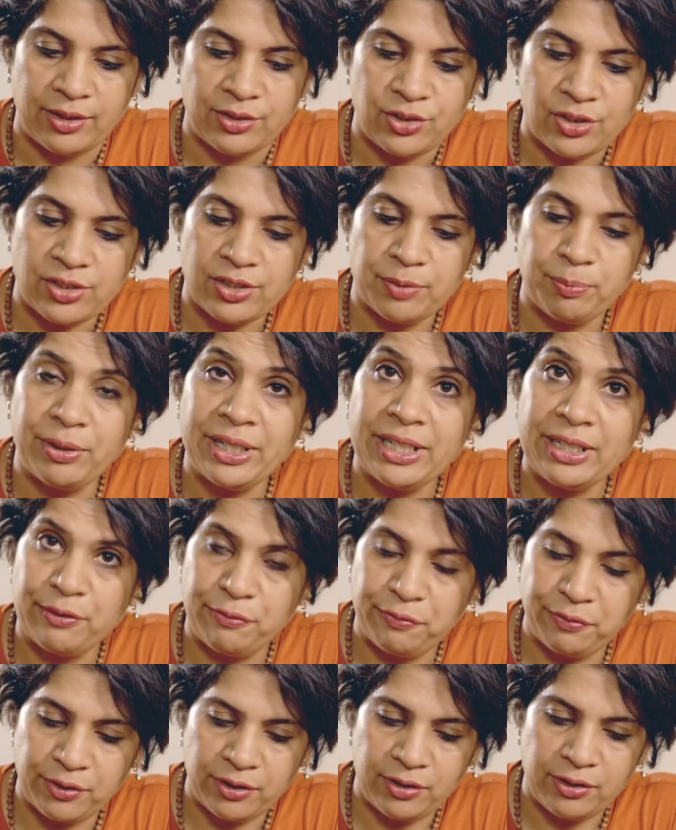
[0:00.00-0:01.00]
just a bit
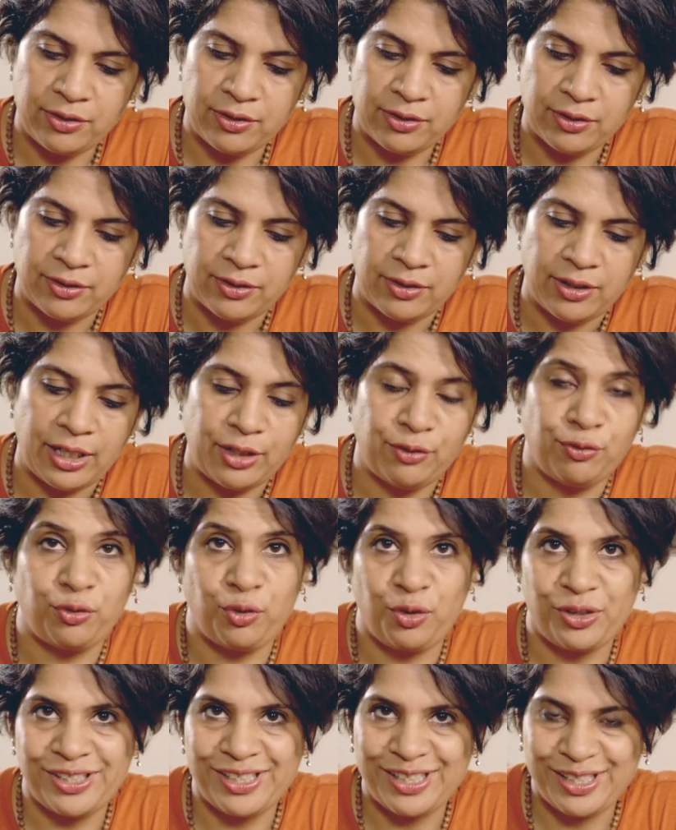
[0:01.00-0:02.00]
different, and of
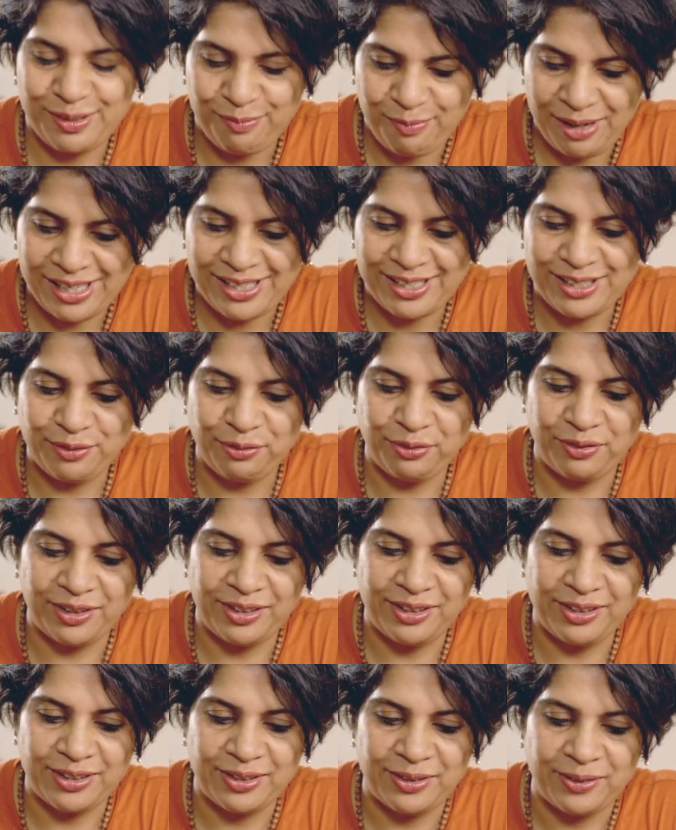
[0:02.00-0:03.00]
course it smells
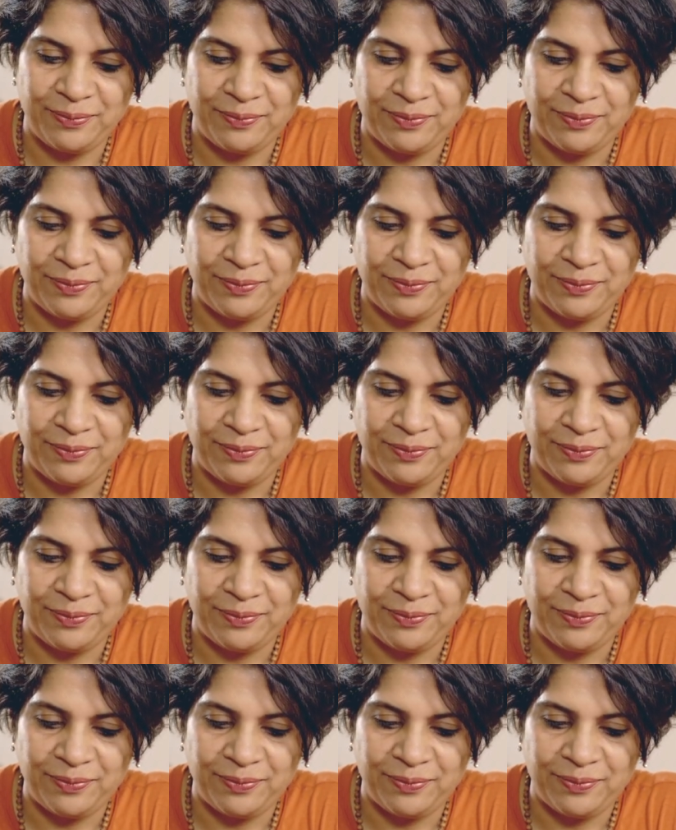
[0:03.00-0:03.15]
different,